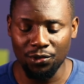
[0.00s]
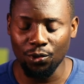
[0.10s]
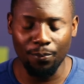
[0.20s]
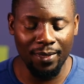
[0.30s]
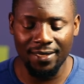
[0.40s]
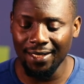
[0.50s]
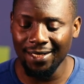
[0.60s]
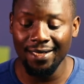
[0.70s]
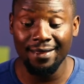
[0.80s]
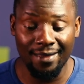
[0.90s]
So
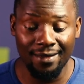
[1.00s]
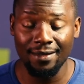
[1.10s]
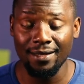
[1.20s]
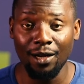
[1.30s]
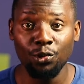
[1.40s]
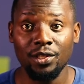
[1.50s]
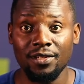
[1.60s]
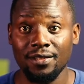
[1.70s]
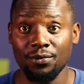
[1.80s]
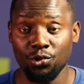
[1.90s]
basically this is how
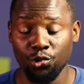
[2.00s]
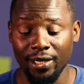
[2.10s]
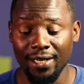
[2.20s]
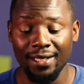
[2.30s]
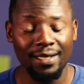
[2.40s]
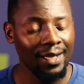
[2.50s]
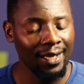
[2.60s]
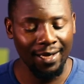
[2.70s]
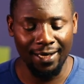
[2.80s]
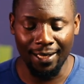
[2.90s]
it's traded,
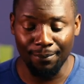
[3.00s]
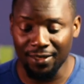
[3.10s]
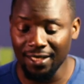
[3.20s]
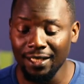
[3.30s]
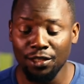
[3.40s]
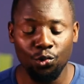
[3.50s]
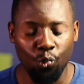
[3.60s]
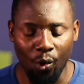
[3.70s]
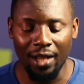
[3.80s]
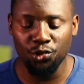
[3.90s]
and I'm telling you,
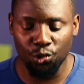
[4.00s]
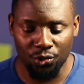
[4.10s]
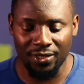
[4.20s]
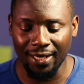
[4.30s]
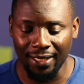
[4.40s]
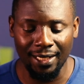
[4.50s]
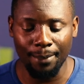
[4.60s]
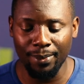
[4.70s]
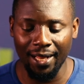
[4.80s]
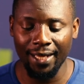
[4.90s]
once you start
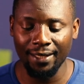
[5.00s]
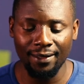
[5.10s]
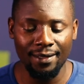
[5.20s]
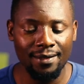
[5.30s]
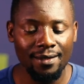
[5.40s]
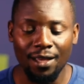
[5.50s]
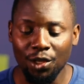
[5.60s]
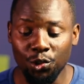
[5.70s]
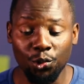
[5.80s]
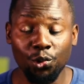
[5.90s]
applying this,
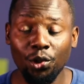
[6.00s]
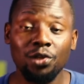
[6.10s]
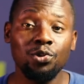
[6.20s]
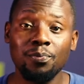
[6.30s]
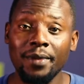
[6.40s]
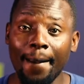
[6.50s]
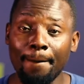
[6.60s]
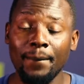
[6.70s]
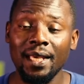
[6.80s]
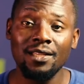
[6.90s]
you're going to be
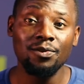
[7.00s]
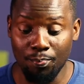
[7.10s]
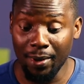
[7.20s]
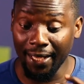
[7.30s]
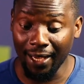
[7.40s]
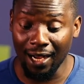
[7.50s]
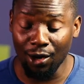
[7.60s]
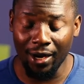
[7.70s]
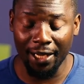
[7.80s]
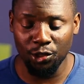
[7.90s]
amazed by
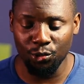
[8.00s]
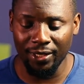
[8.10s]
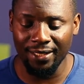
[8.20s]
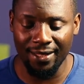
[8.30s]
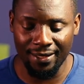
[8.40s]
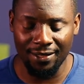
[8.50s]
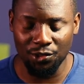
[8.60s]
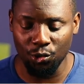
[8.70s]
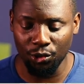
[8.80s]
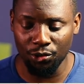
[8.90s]
how accurate this is
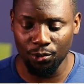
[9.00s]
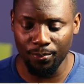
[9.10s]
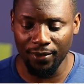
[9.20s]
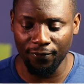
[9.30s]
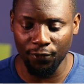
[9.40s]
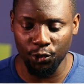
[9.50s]
going to be for